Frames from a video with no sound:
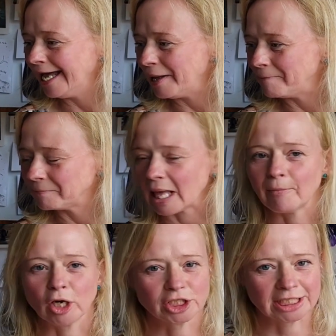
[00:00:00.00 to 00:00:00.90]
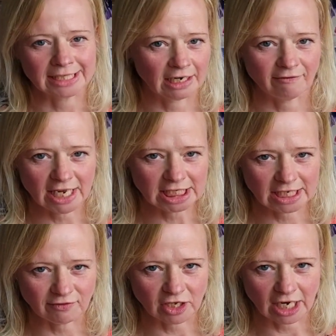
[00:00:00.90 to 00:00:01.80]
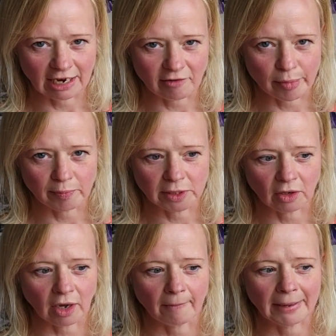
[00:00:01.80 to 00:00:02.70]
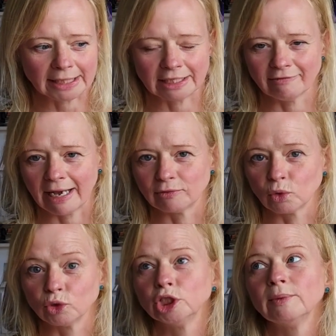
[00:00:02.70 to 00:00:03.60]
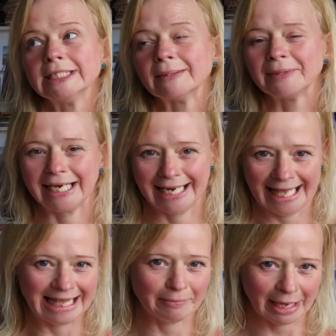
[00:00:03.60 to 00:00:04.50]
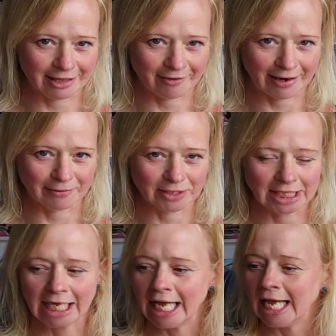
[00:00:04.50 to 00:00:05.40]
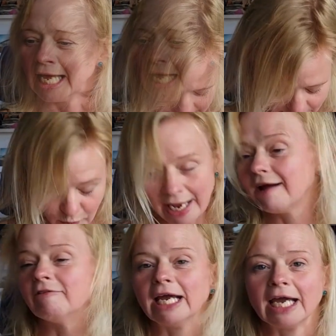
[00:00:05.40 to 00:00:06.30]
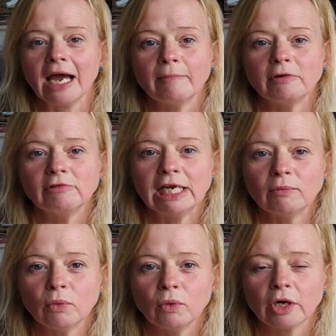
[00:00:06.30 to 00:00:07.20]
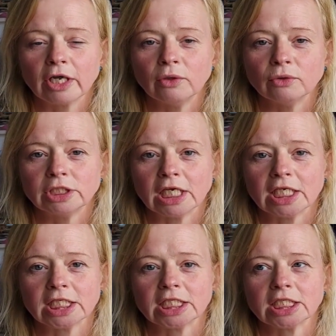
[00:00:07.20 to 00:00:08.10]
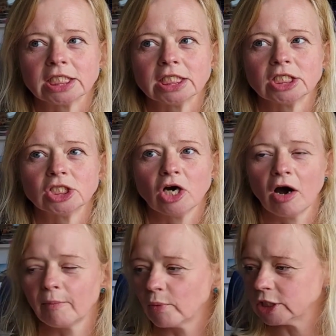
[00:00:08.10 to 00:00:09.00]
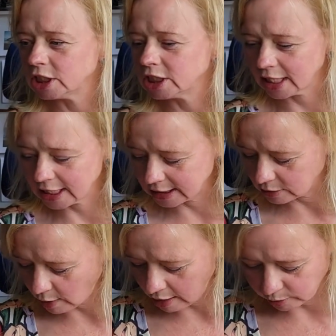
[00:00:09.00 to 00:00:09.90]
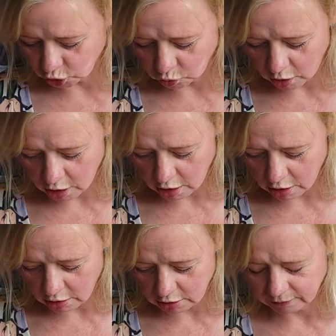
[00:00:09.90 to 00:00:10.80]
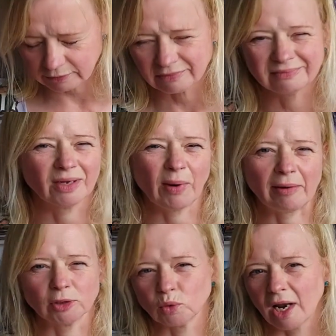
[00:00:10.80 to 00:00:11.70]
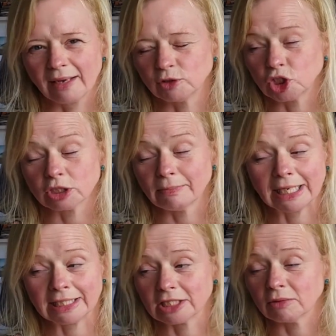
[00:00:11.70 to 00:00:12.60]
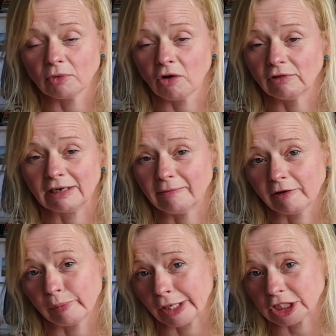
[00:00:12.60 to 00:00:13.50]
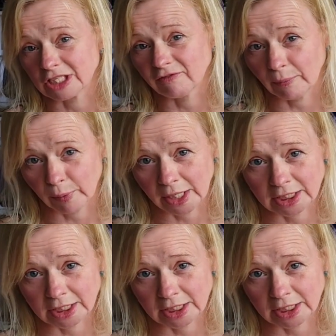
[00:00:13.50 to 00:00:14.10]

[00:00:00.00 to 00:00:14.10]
Apologies in advance if you can hear a puppy dog padding around or chewing something in the background. I am wearing a Marilla Walker Nautilus top, this is a wearable toile. It was just made in some not really very precious fabric.